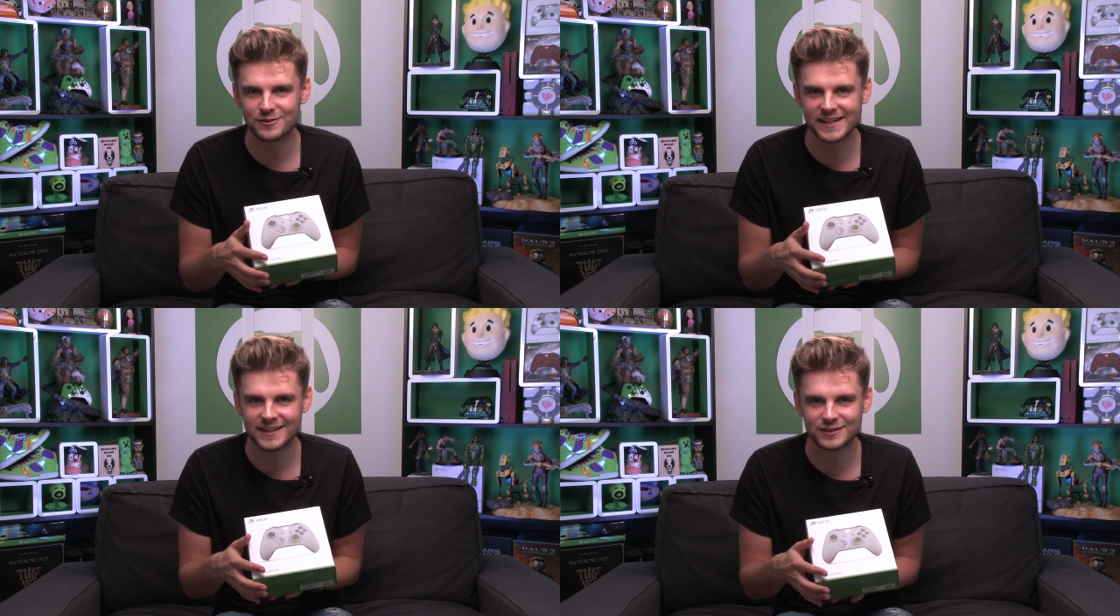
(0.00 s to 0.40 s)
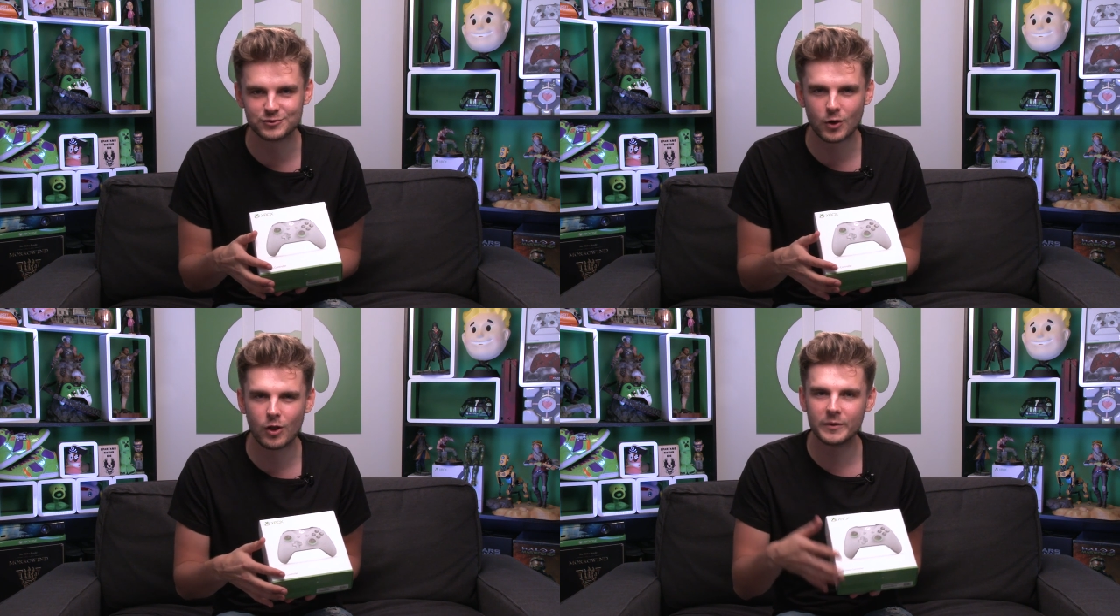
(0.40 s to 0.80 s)
green
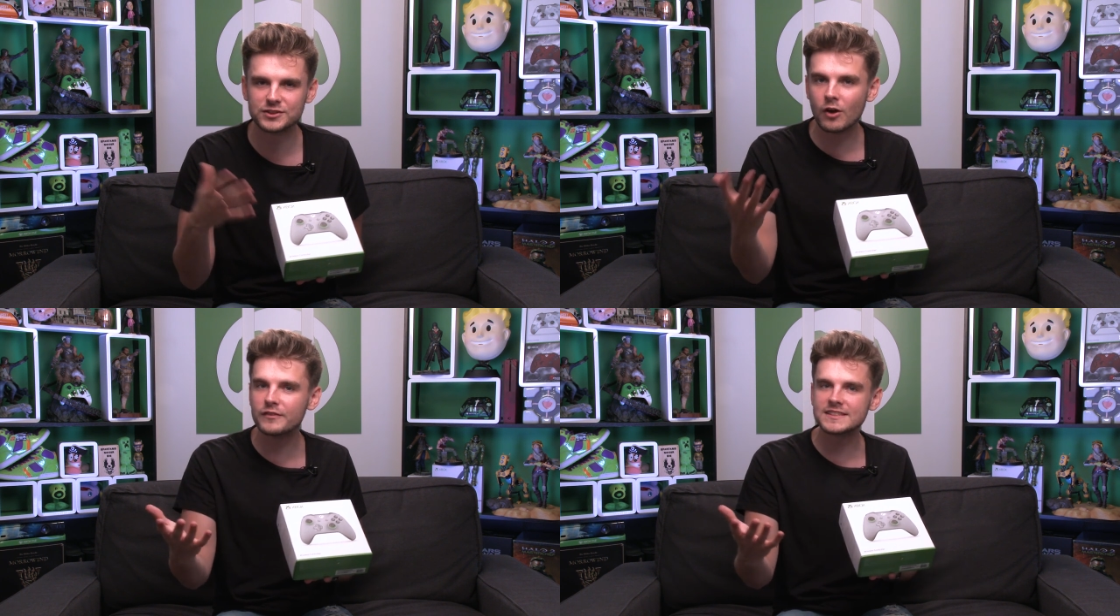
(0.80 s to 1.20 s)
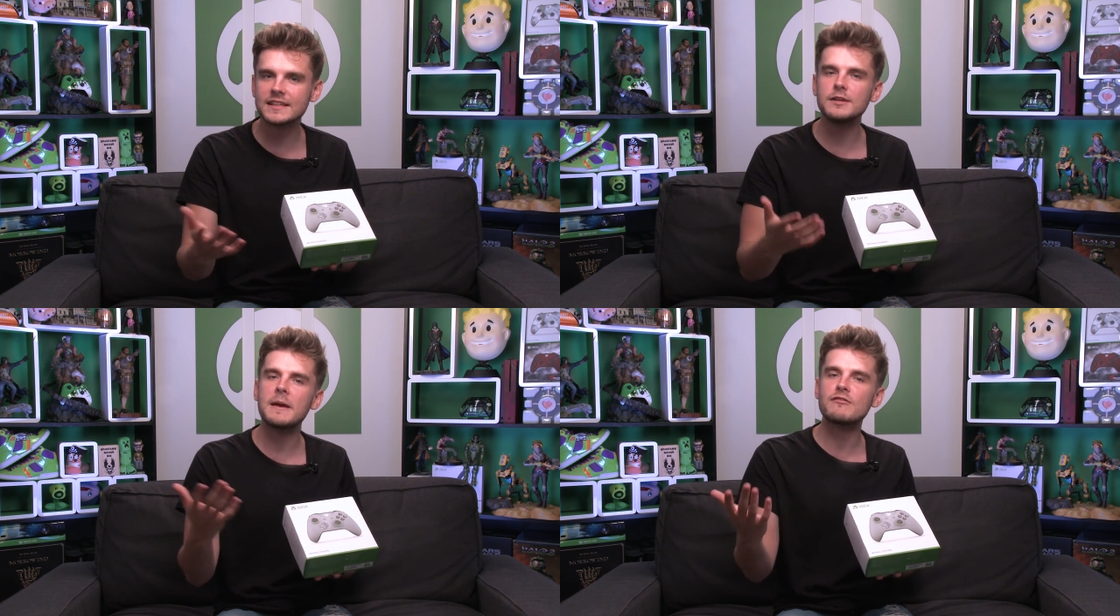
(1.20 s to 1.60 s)
controller, which
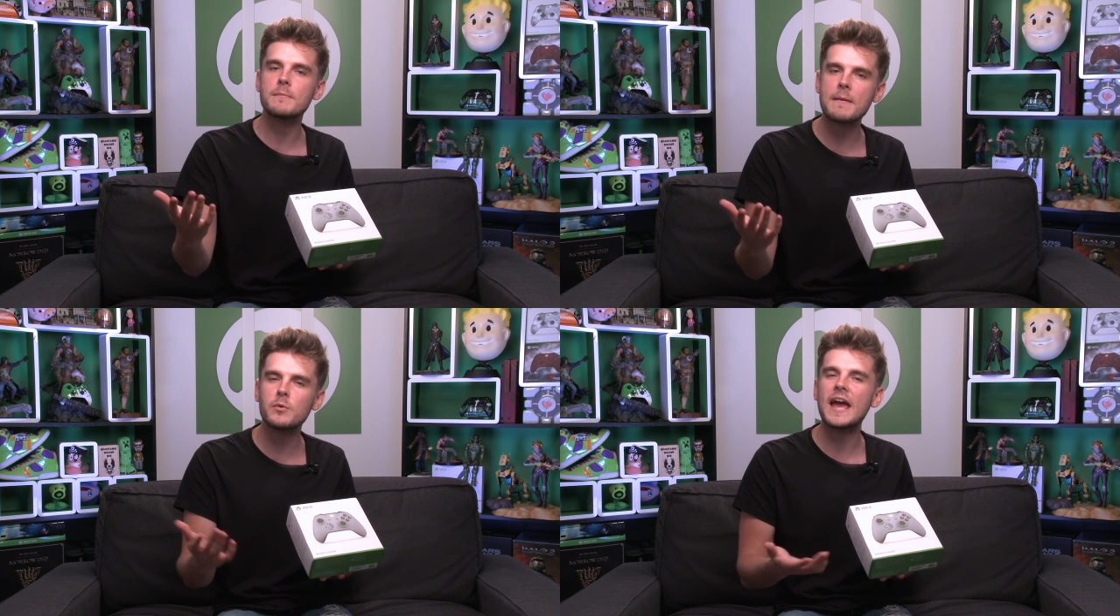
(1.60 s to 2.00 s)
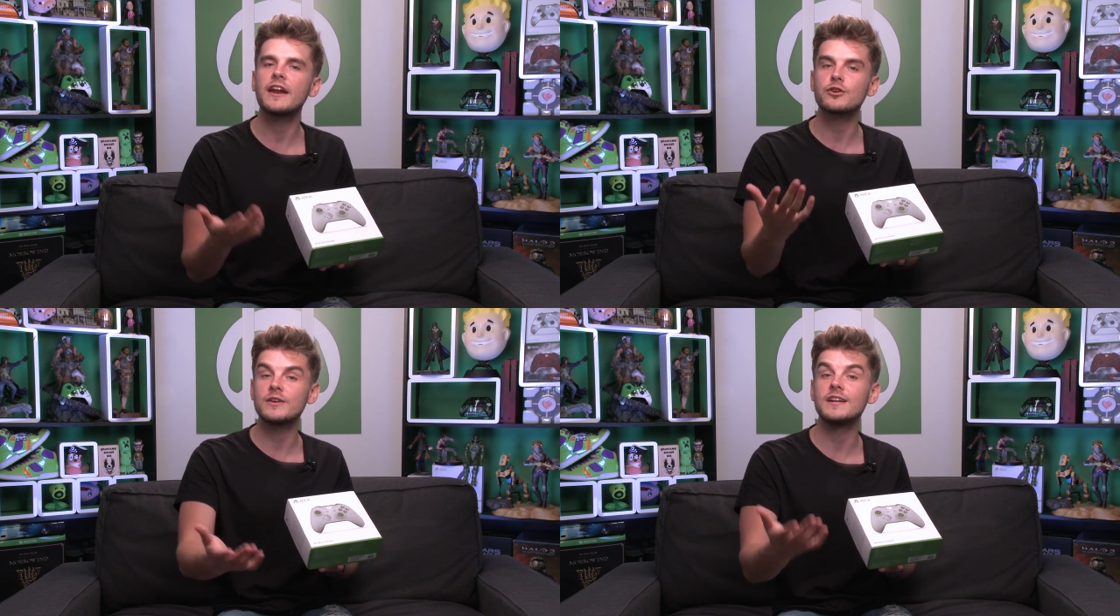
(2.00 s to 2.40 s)
obviously you may remember we
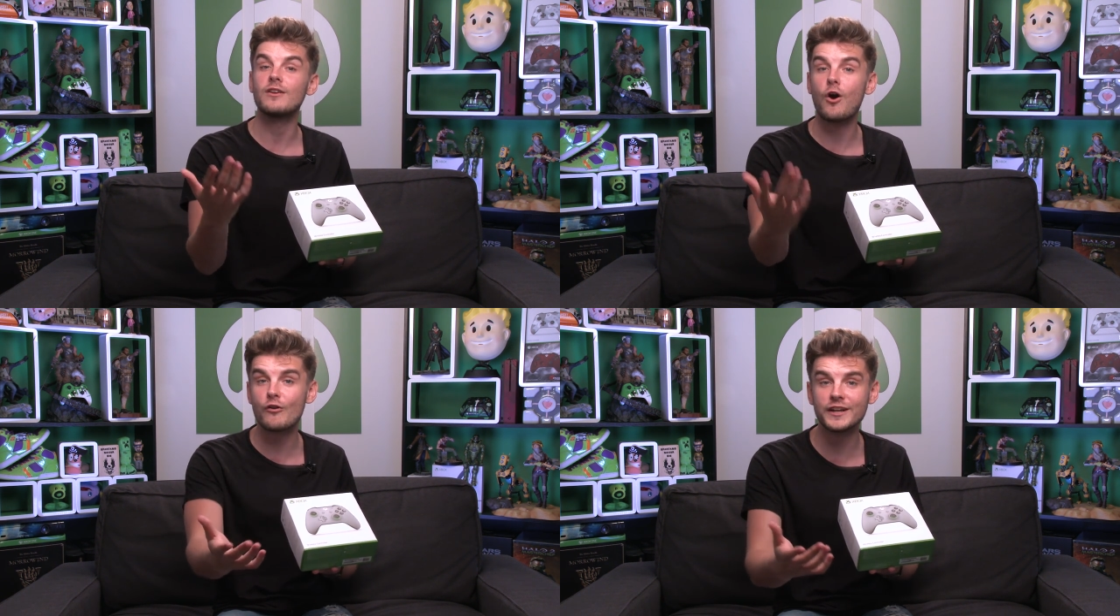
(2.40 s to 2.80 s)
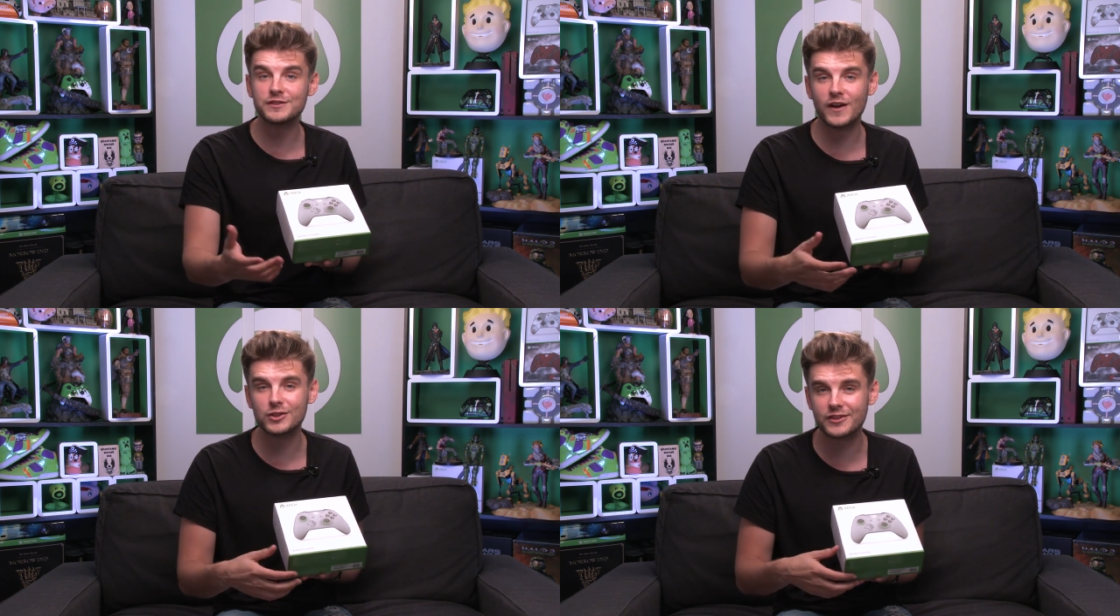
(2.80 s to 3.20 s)
had a green and orange
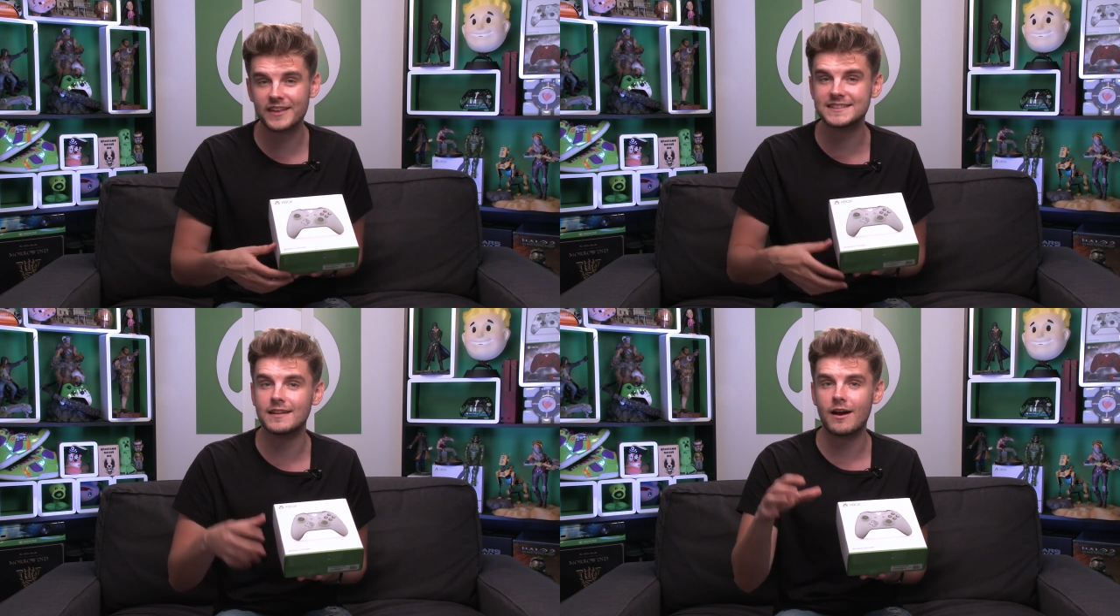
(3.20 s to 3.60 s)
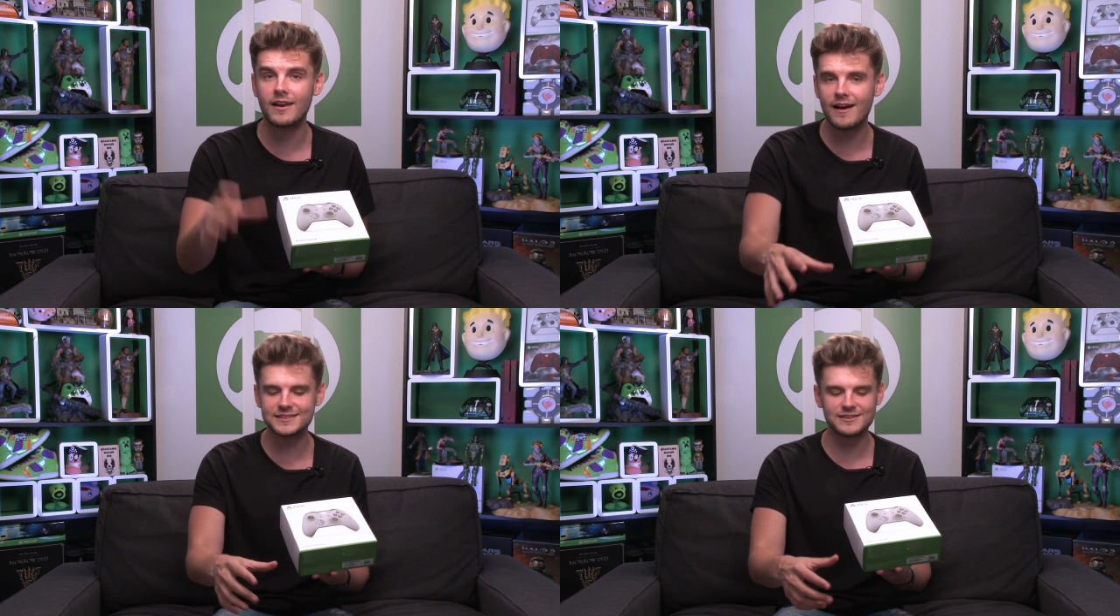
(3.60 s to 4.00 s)
version of this in our
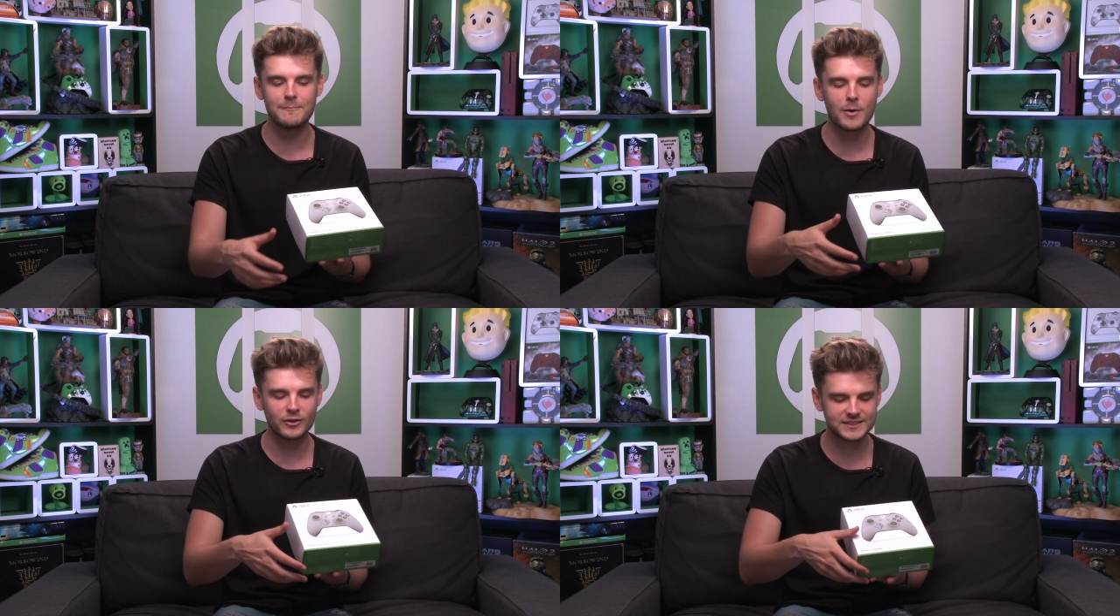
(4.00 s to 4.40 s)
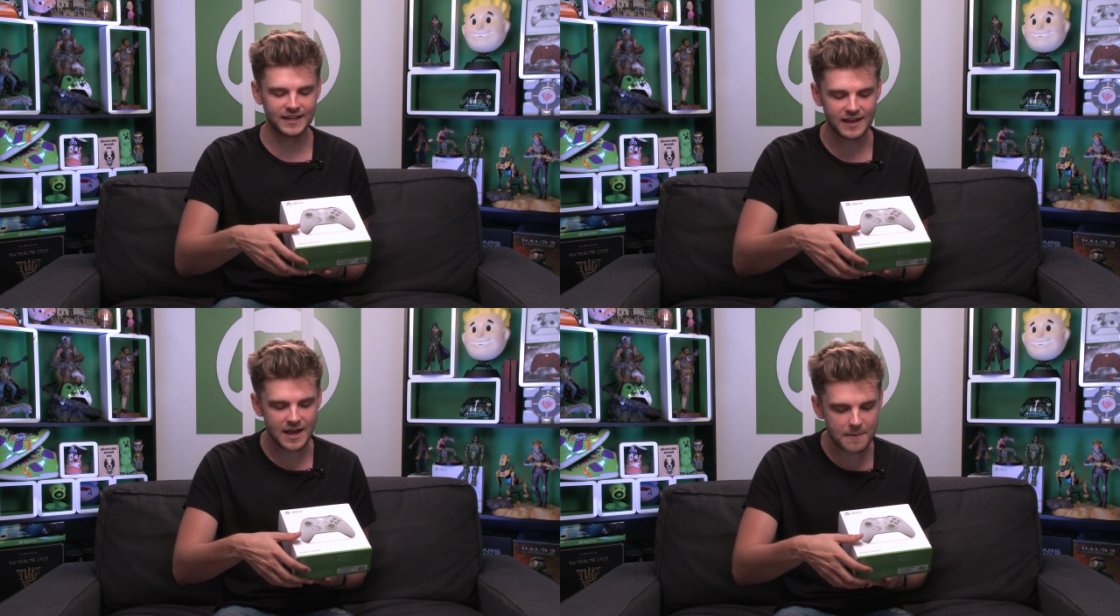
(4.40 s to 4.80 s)
last
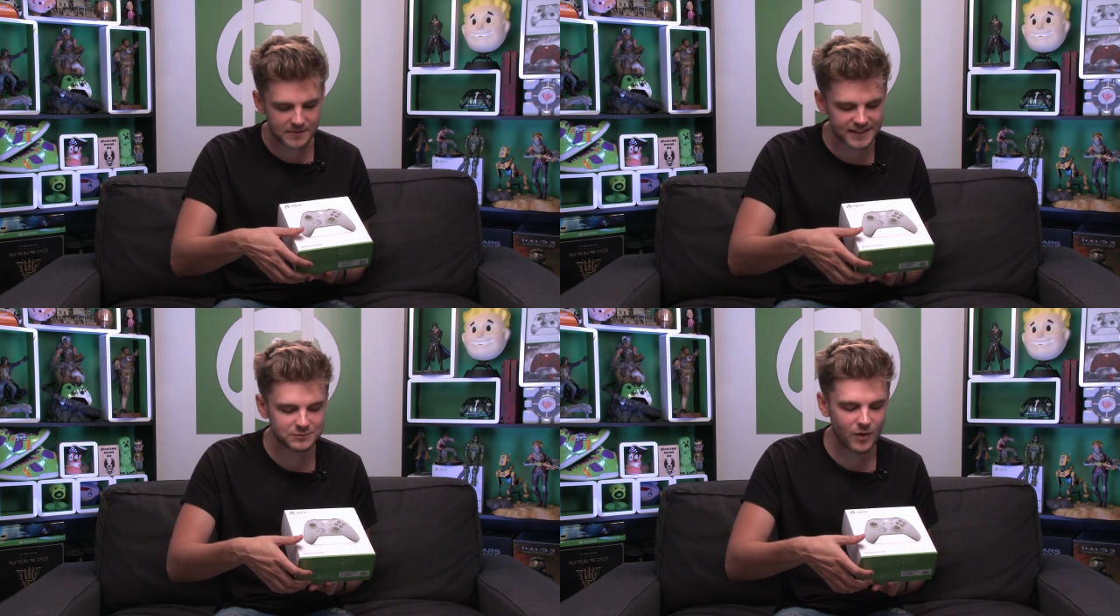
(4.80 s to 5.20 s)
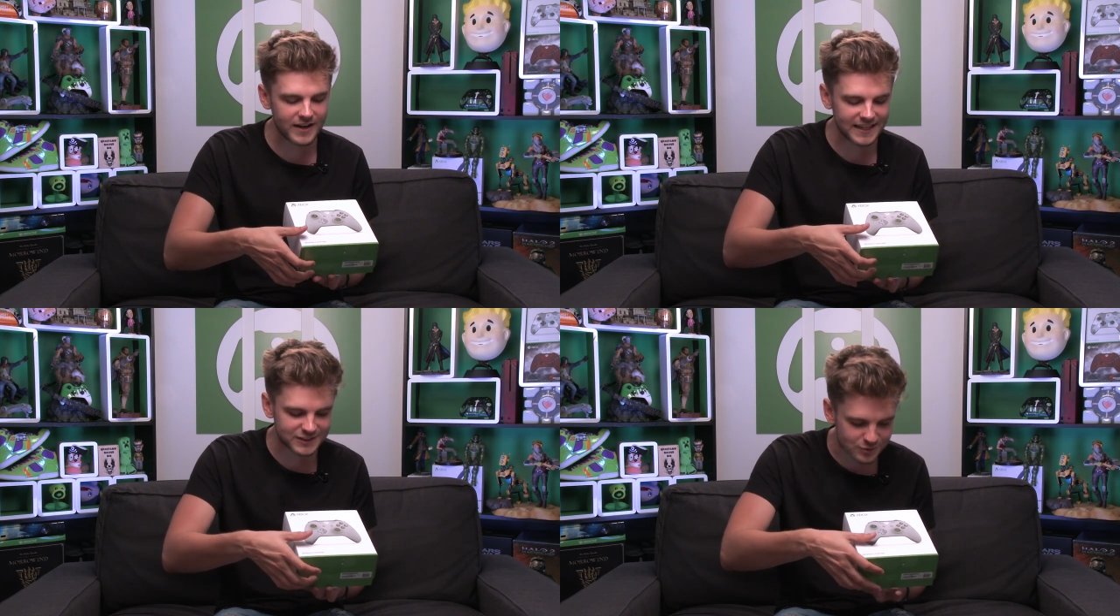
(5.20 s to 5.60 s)
unboxing, but this one is